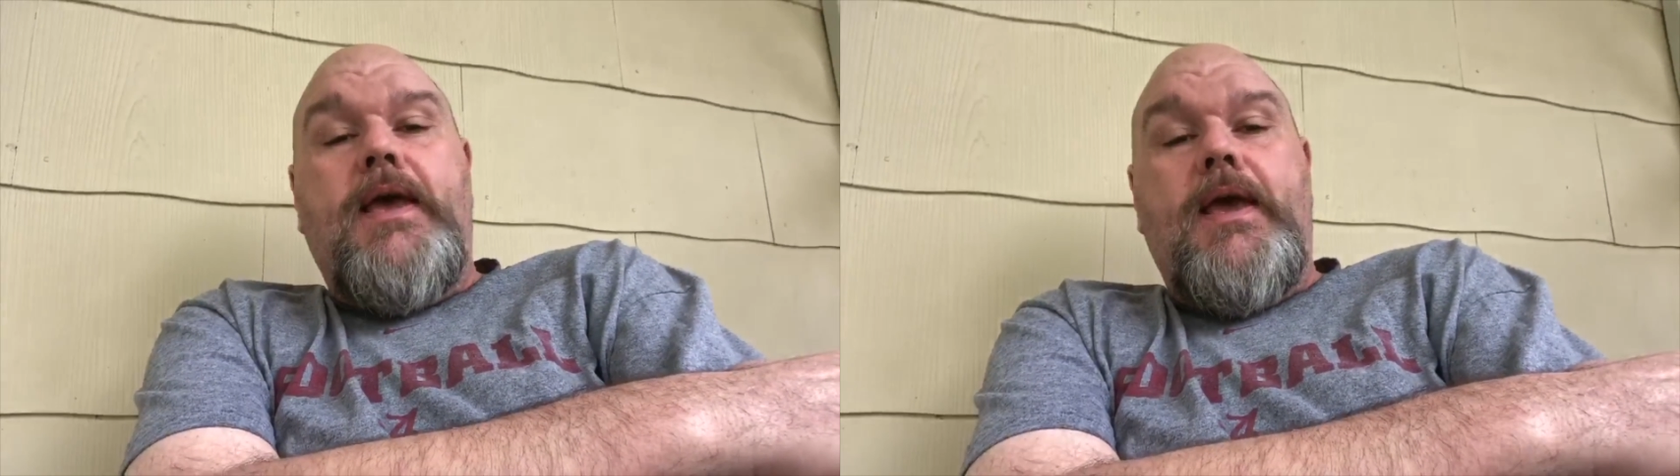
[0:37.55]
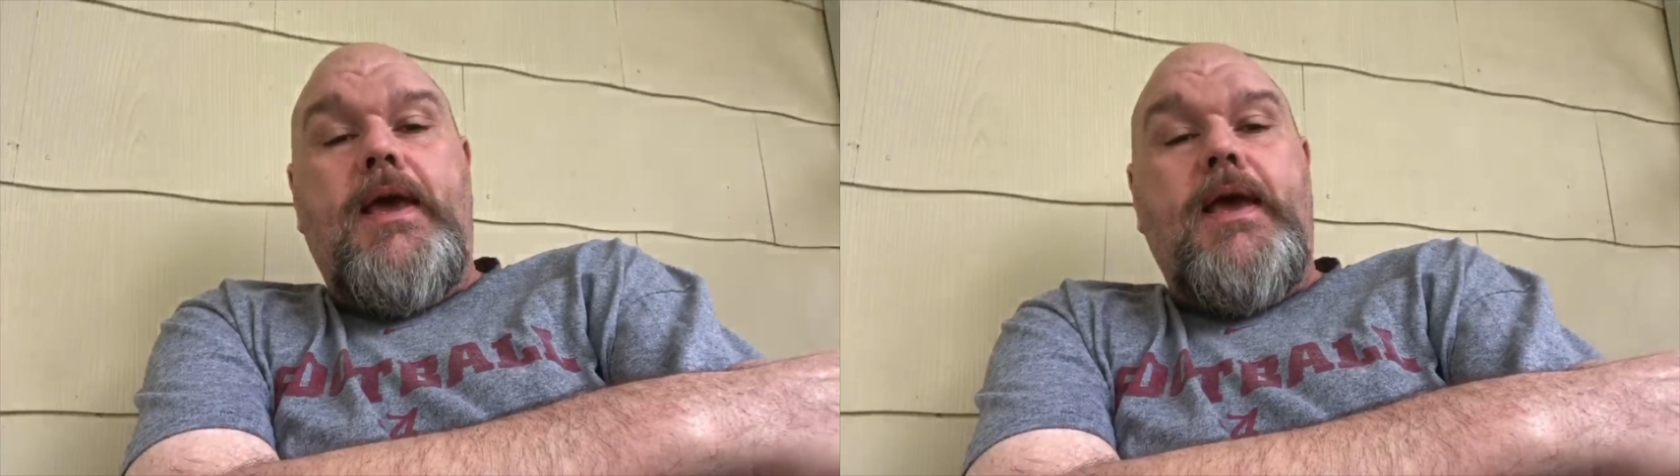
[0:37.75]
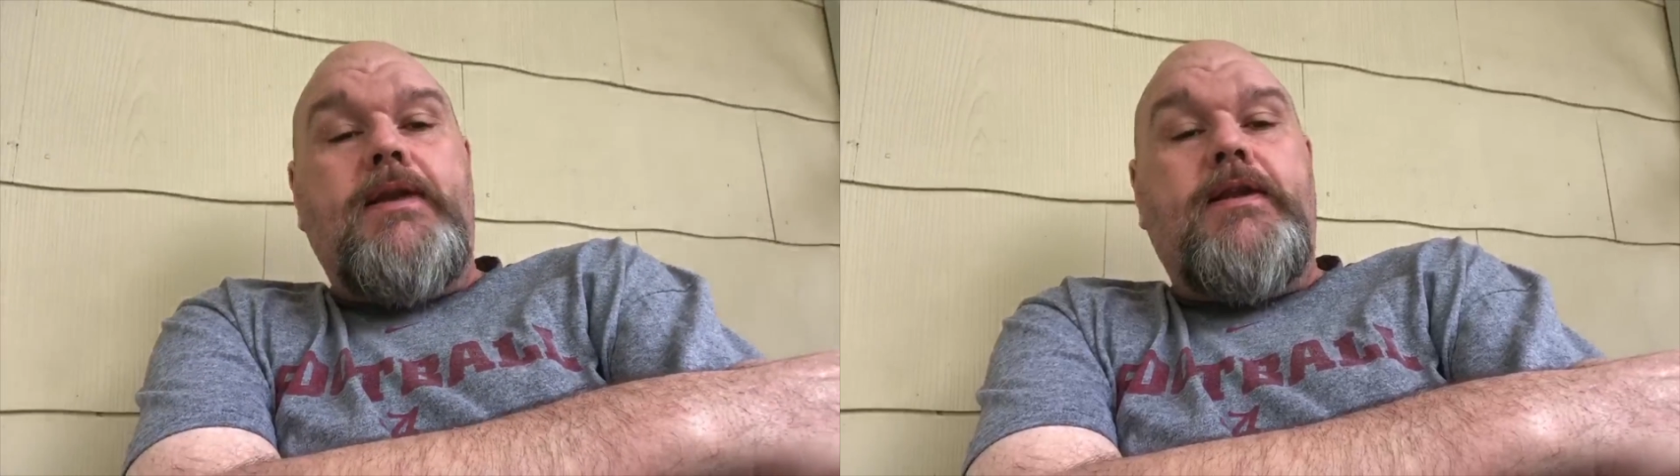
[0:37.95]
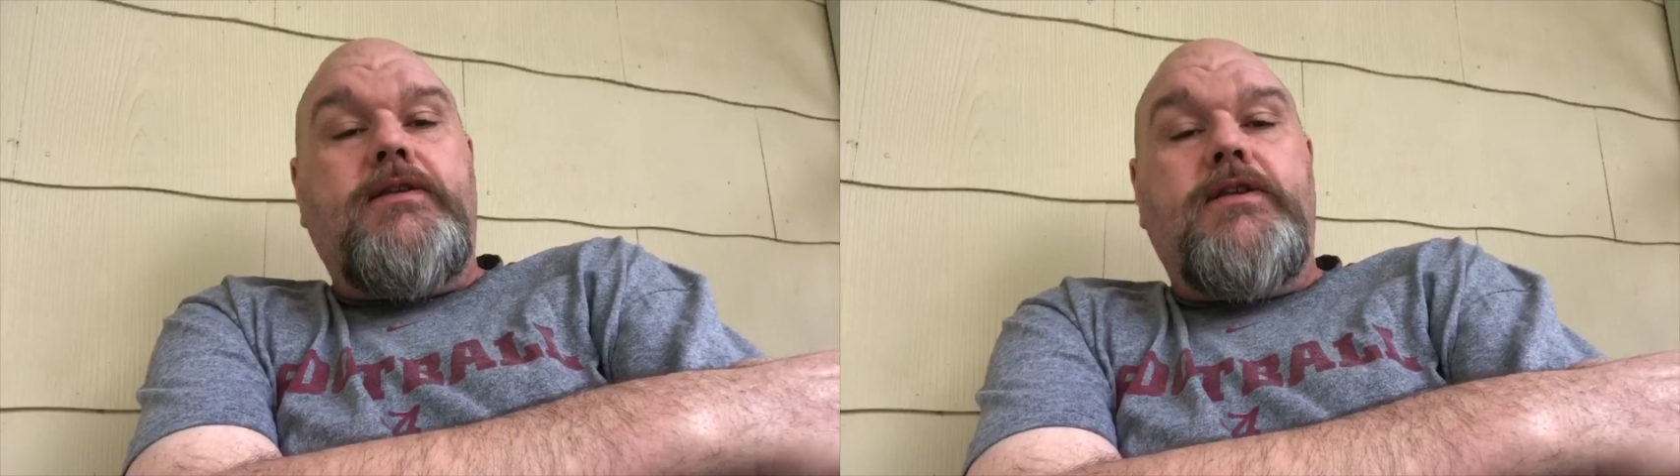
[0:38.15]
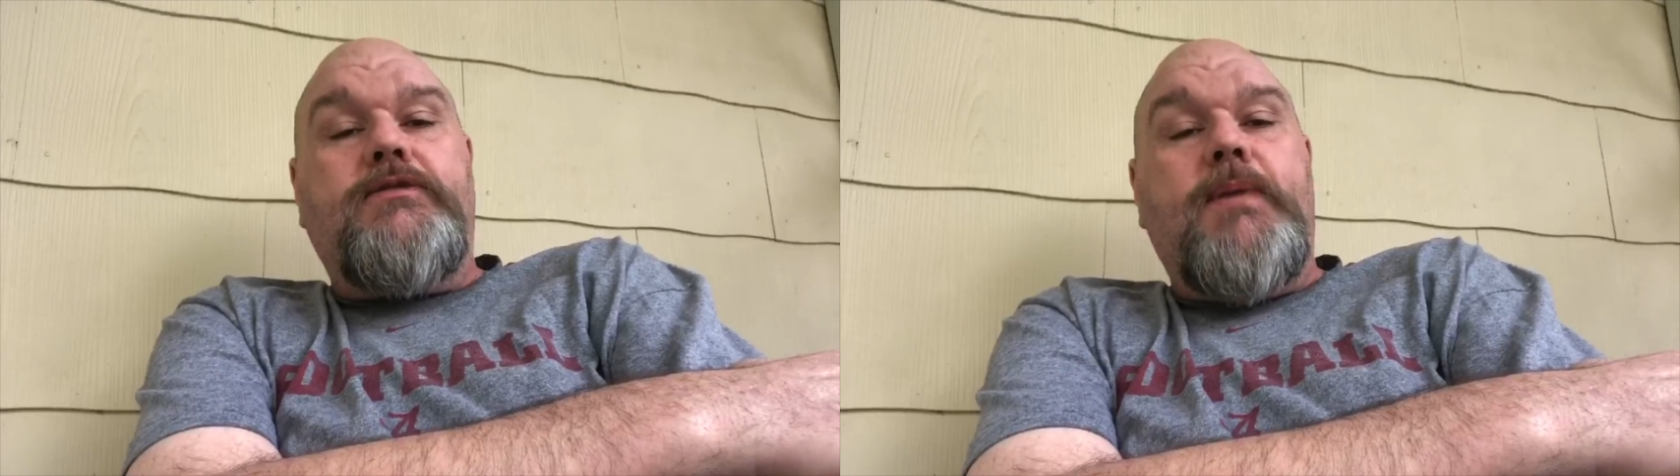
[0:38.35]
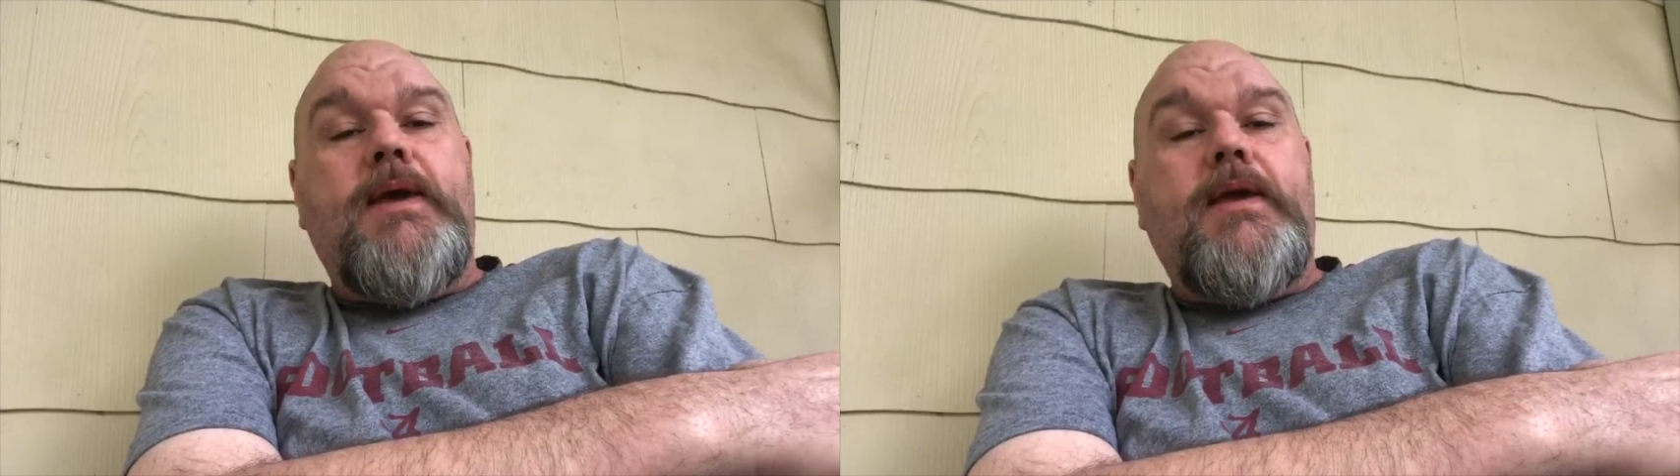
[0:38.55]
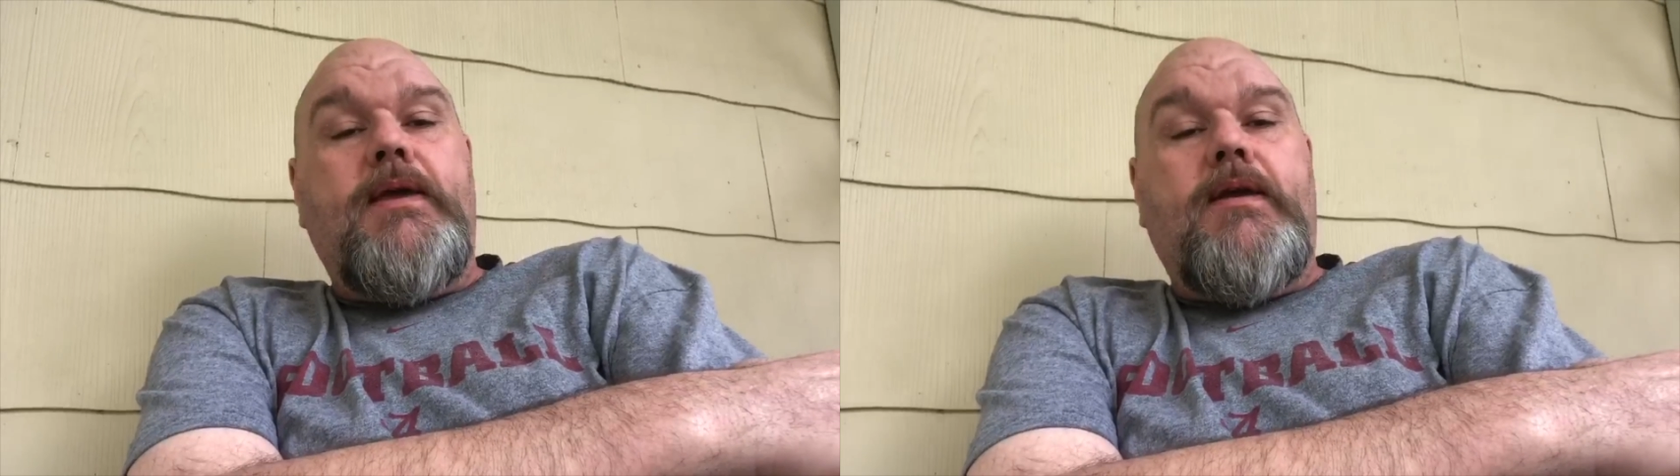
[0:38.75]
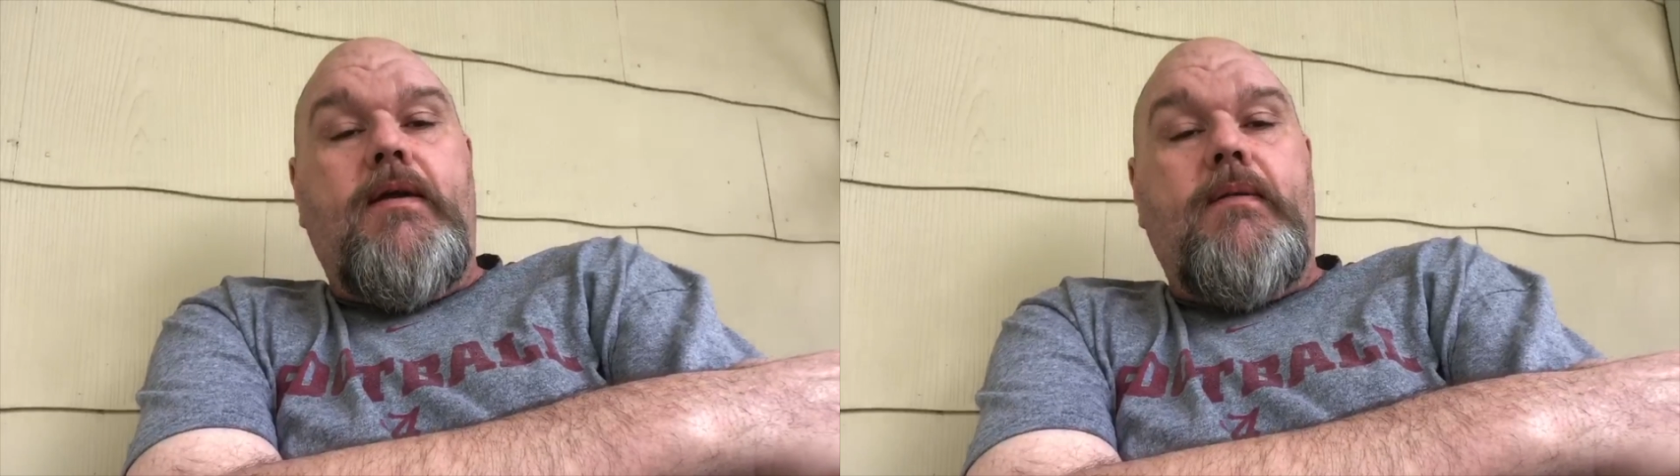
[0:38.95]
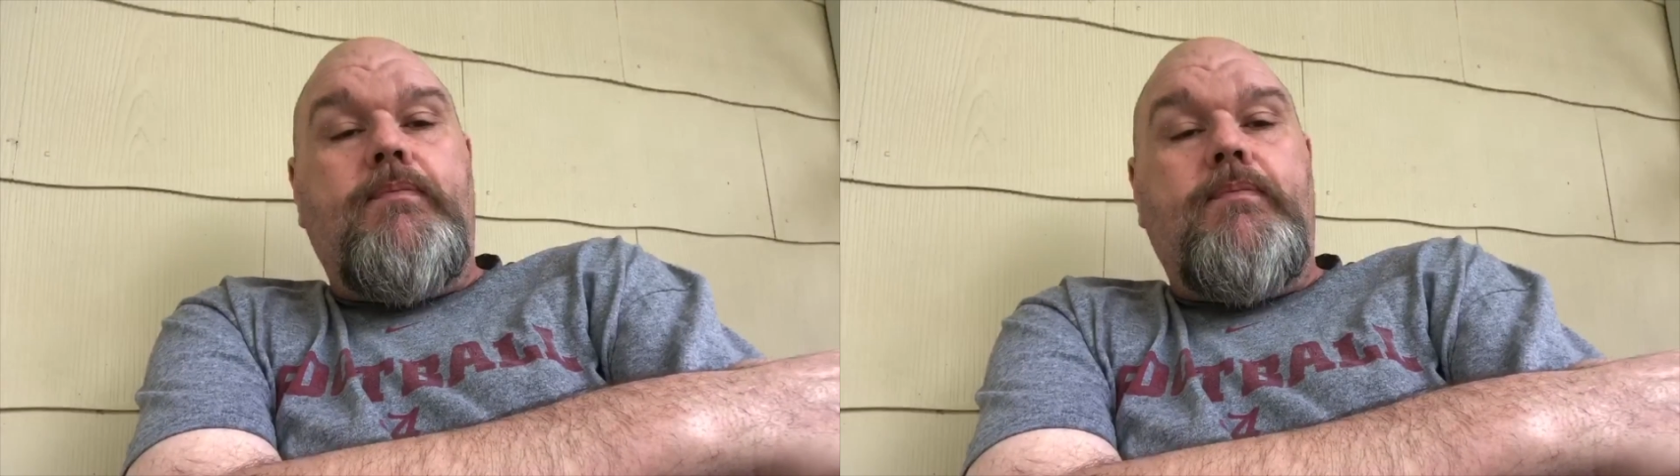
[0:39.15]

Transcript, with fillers: and, and to just make